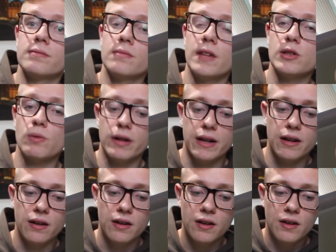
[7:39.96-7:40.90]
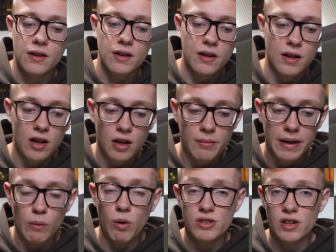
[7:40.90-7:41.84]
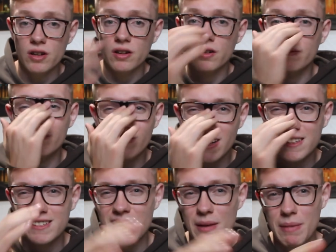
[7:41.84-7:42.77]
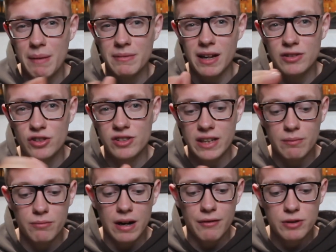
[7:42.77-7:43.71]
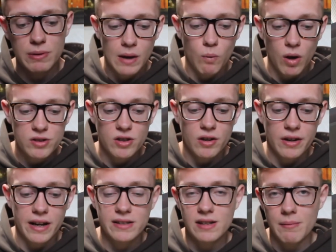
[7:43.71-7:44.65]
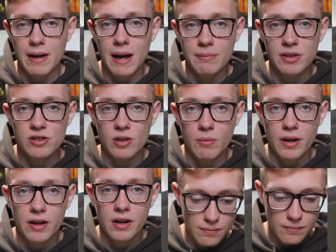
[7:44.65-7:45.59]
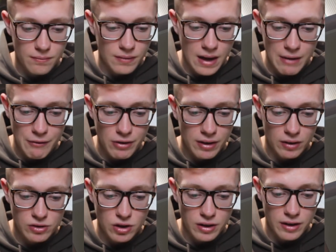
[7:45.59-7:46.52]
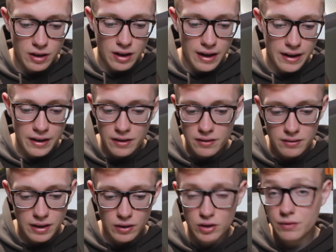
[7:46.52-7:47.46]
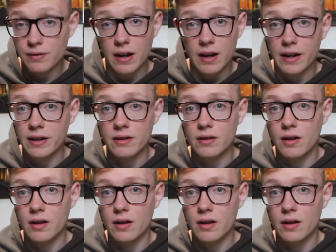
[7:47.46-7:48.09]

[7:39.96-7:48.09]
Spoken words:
this one here. It was on a semi-empty, I'd just eaten breakfast. It was on a semi-empty stomach. Yeah, everything looks good in the lighting, it looks fine.